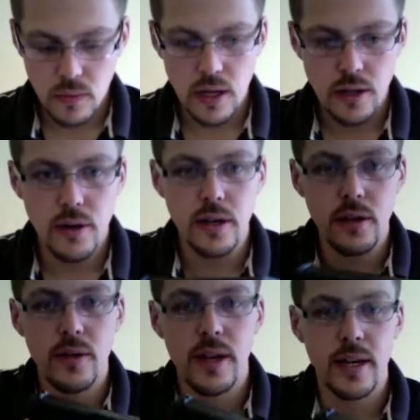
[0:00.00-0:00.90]
you can
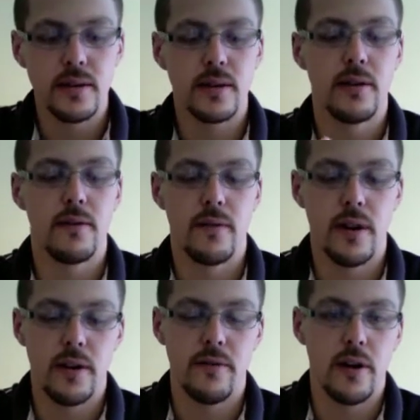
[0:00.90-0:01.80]
do this
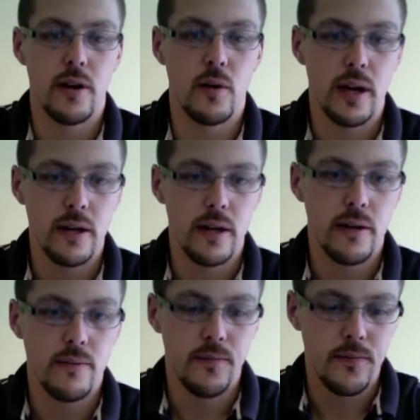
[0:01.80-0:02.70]
very, very
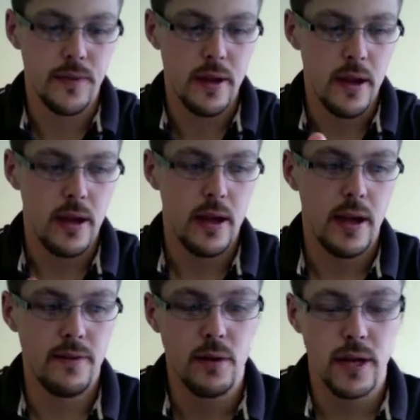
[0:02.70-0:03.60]
quickly.
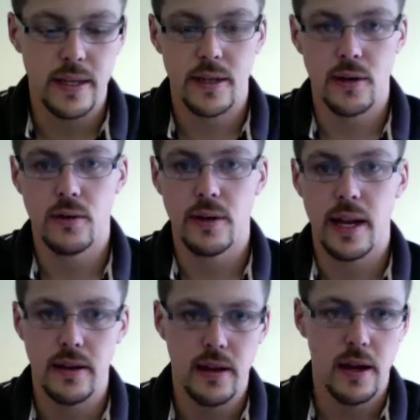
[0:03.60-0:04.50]
If you need to, get
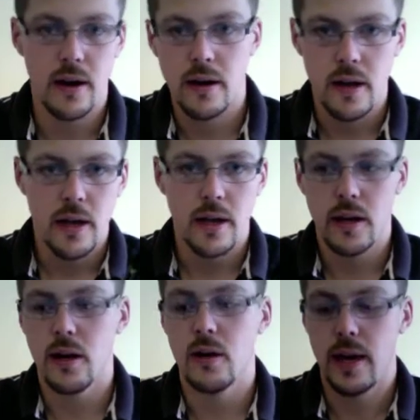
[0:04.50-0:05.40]
in there, you
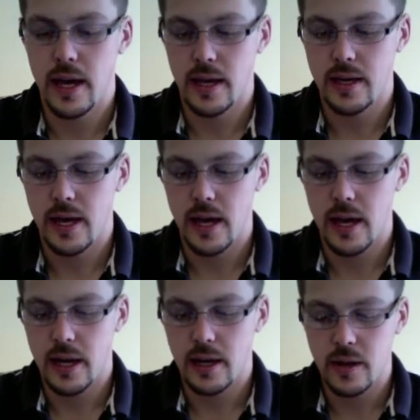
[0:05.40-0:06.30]
know,
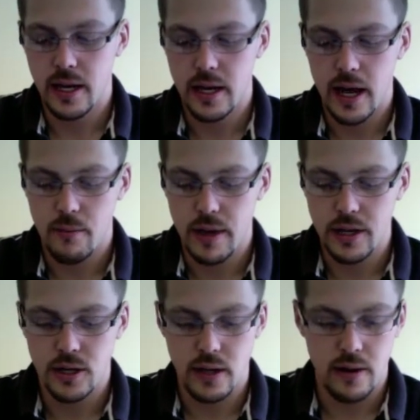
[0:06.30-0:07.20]
and clean it out, make
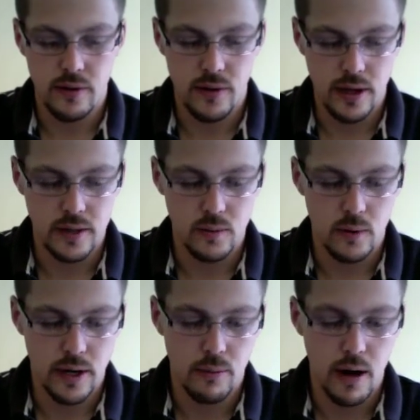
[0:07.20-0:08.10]
sure that everything is
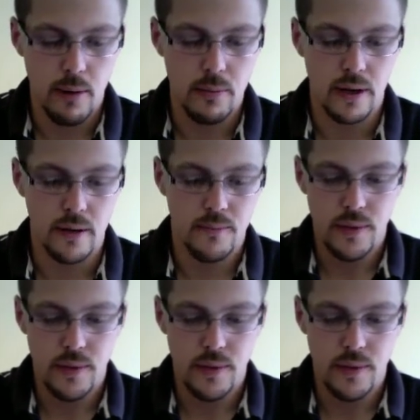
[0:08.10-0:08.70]
working properly.